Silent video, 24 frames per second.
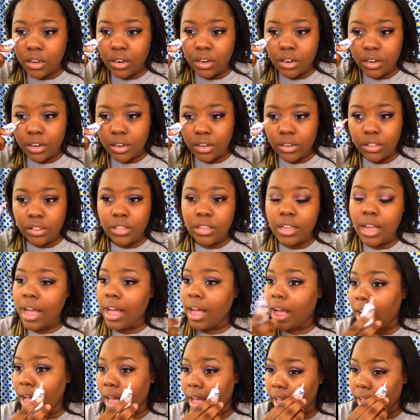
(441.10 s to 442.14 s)
under the
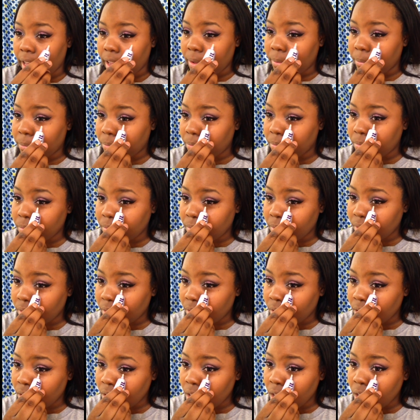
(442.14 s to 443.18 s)
eye,
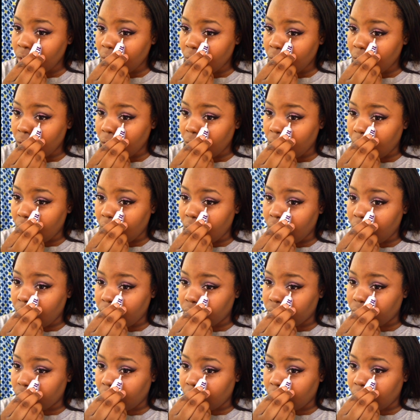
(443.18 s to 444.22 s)
I
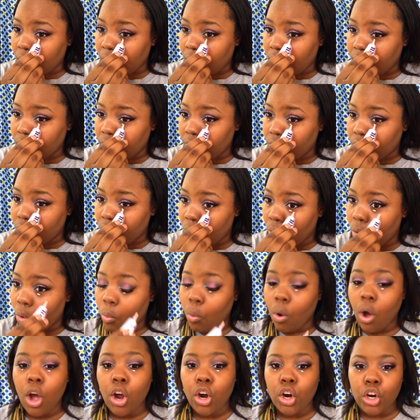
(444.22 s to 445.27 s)
have like got
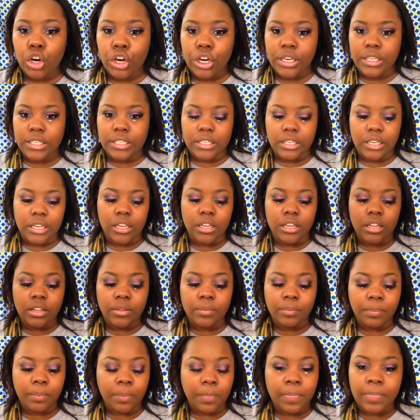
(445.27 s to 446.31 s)
no creasing
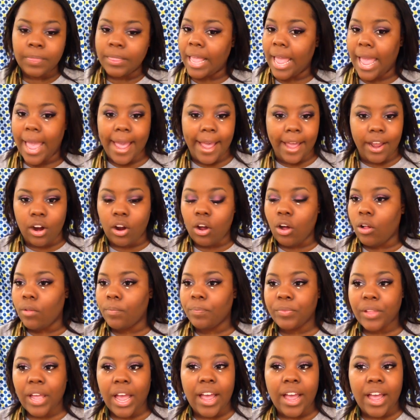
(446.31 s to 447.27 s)
at all.